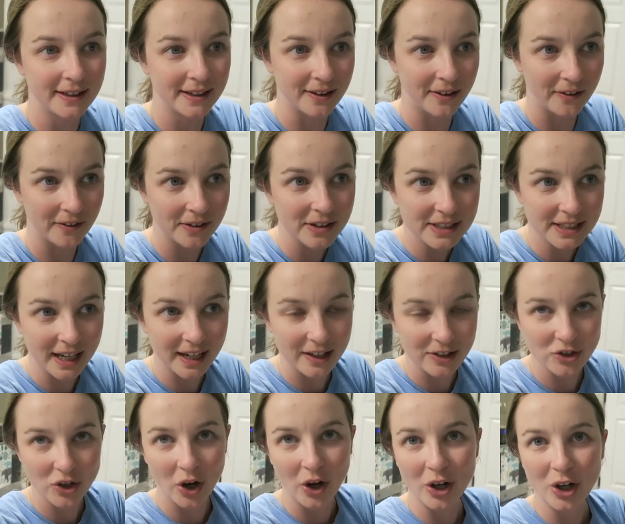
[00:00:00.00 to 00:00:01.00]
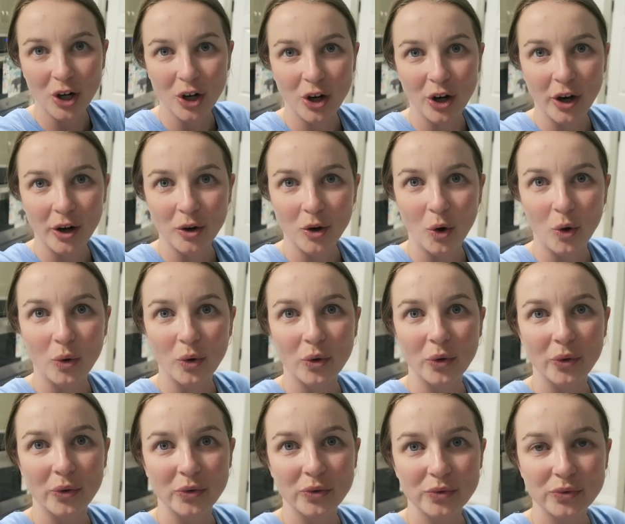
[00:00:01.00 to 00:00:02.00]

you know, it's getting darker and cold,